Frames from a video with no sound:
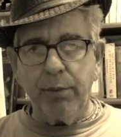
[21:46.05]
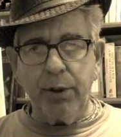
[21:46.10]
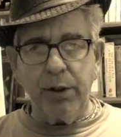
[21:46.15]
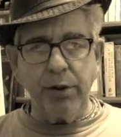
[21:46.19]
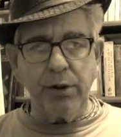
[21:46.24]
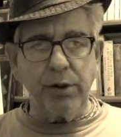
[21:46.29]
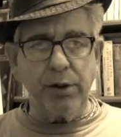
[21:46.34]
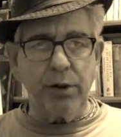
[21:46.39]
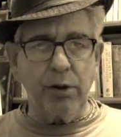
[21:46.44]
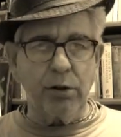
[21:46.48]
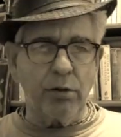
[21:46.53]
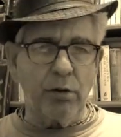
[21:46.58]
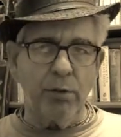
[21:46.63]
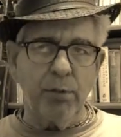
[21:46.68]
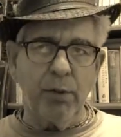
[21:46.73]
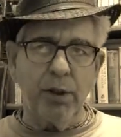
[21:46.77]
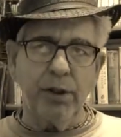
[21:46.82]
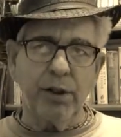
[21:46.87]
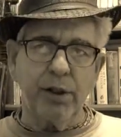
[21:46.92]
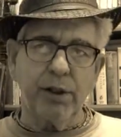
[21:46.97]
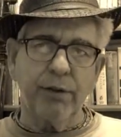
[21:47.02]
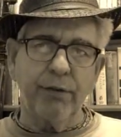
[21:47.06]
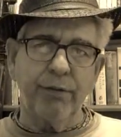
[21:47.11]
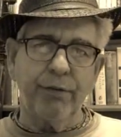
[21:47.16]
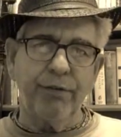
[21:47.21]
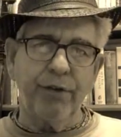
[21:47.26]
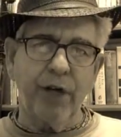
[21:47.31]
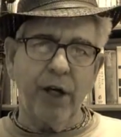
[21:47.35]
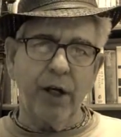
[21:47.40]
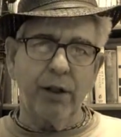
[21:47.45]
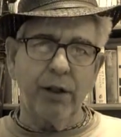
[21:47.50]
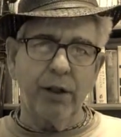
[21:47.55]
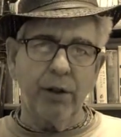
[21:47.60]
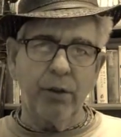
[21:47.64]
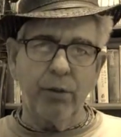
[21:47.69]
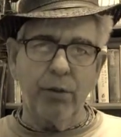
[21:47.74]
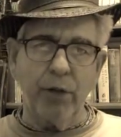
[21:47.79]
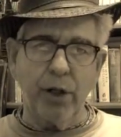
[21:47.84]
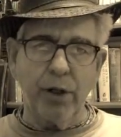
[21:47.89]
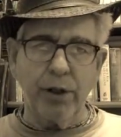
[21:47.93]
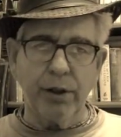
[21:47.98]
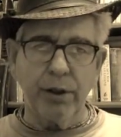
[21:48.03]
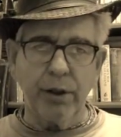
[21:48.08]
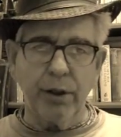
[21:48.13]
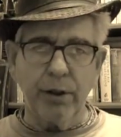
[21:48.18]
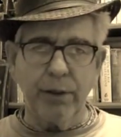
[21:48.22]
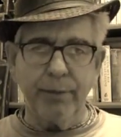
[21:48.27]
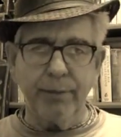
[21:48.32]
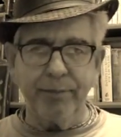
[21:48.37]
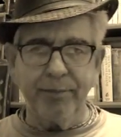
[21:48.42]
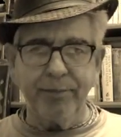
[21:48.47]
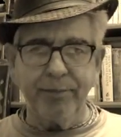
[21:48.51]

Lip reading: produced a tremendous effect in Russia.